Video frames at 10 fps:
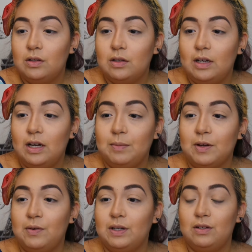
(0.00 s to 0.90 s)
So now
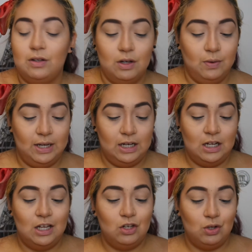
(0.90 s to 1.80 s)
I'm going to go
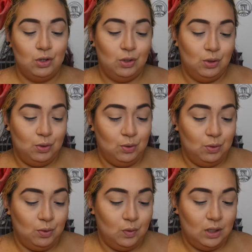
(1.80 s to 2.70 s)

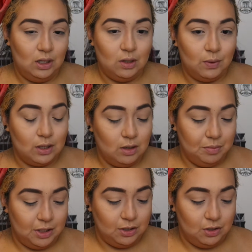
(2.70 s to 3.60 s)
into... What kind of
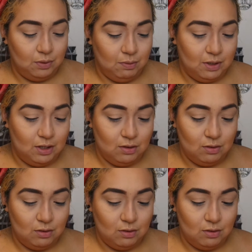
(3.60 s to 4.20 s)
blush do we want to